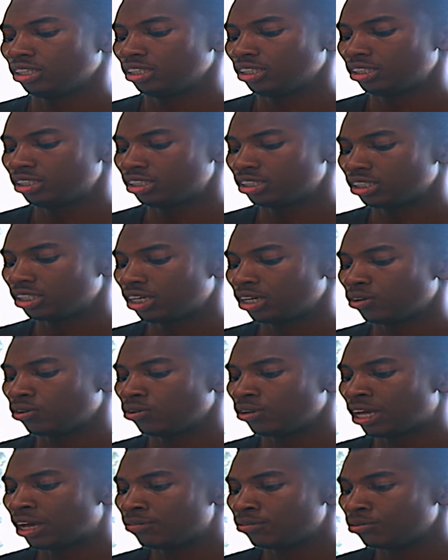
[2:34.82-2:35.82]

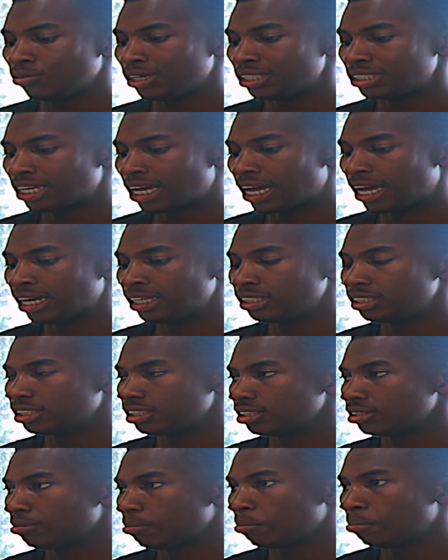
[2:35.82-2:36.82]
skill that I've always had,
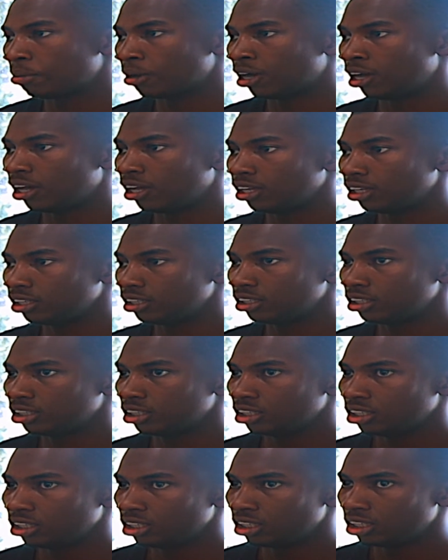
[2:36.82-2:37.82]
but
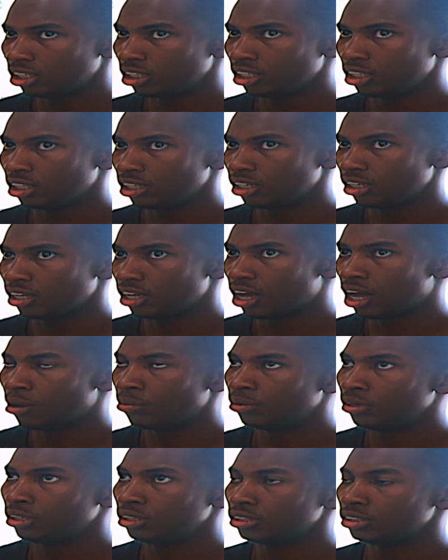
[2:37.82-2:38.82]
I
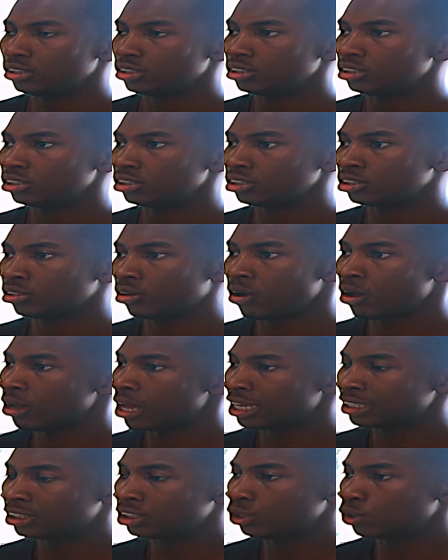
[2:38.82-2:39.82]
wouldn't. So
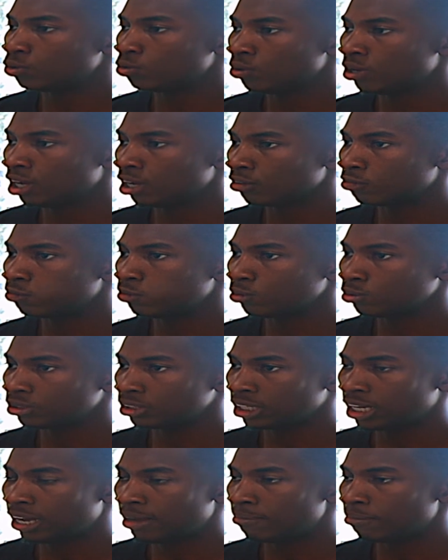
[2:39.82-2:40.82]
I still work full
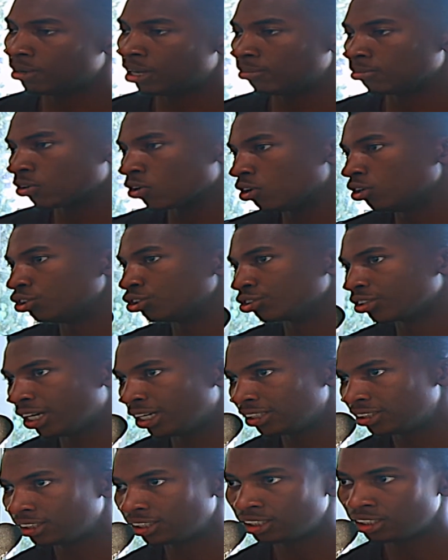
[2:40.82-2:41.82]
time, but I'm
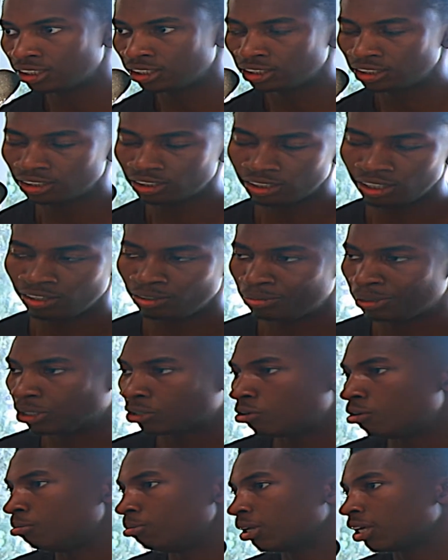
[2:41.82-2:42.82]
contracting, a little bit
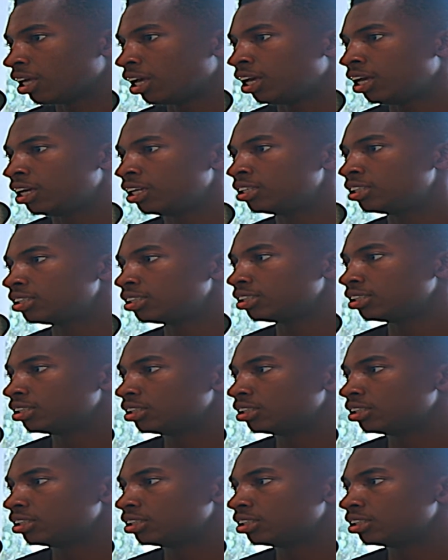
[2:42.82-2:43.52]
complicated.